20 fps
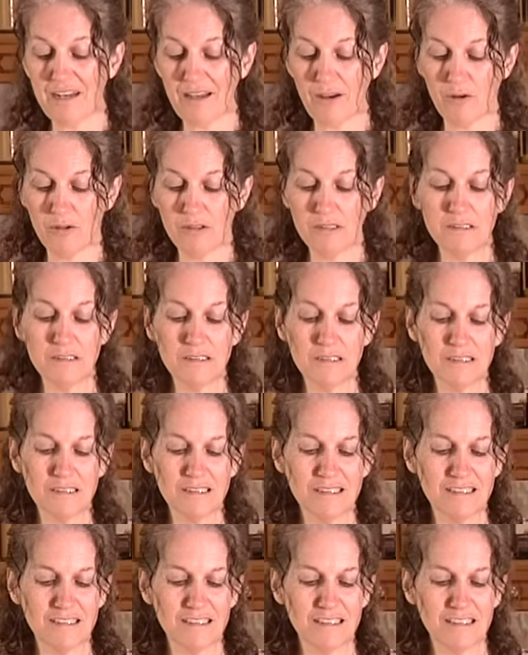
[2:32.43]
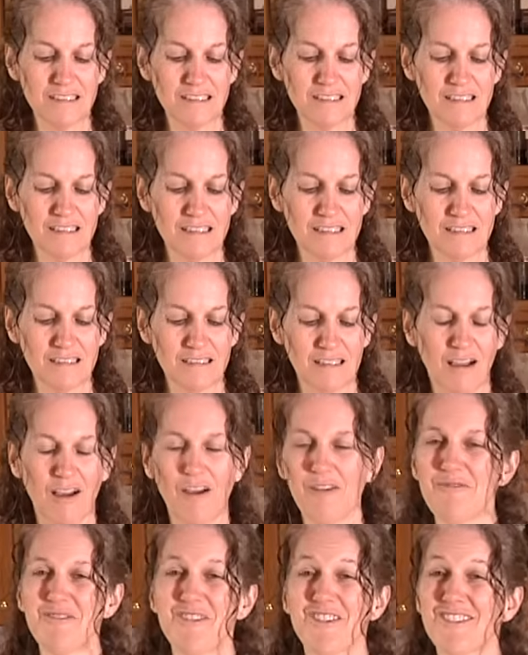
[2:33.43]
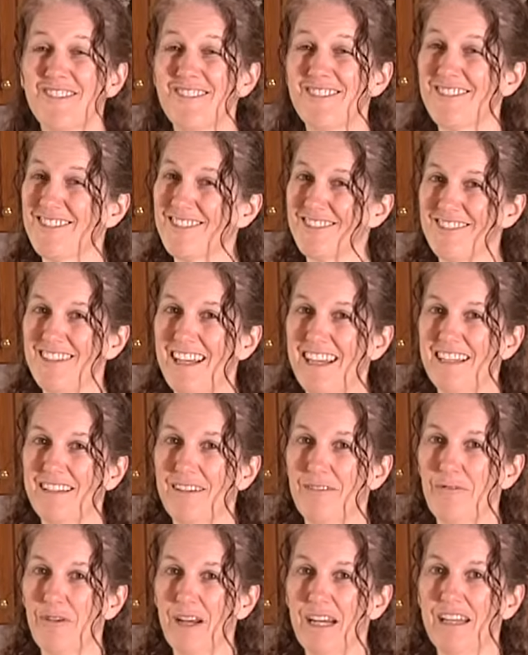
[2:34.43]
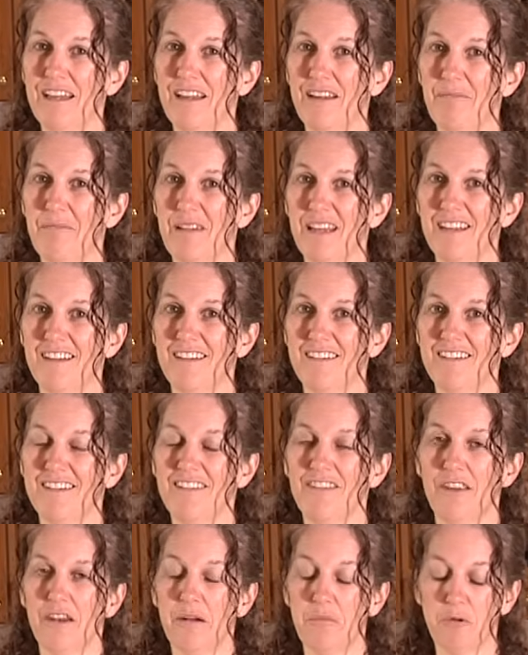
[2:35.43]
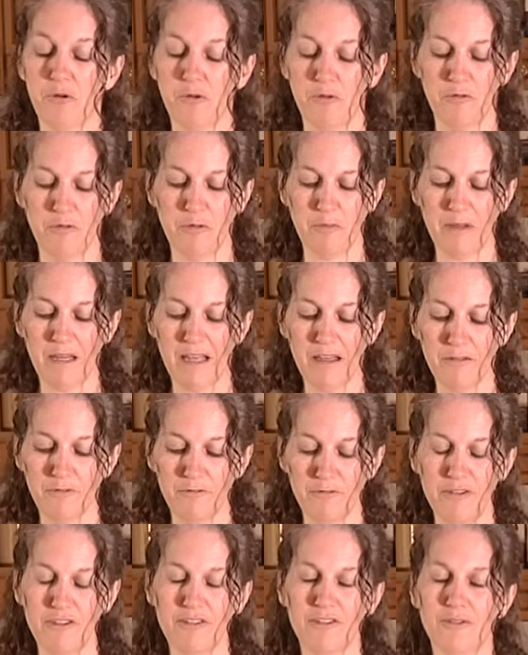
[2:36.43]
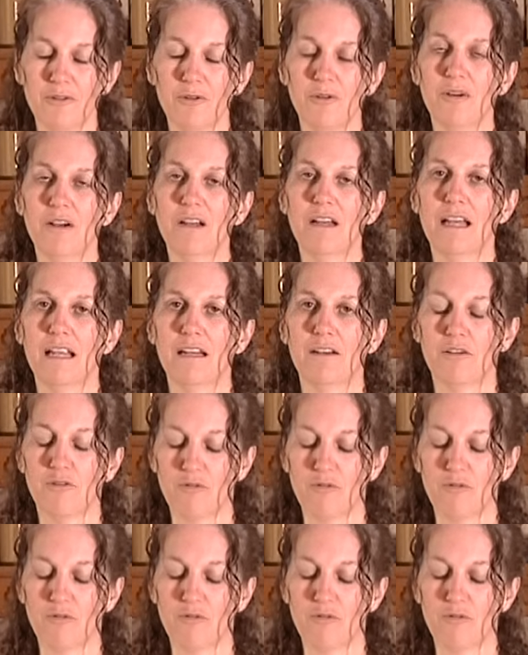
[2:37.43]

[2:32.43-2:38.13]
Now, I've just taken regular millet that I bought from the health food store and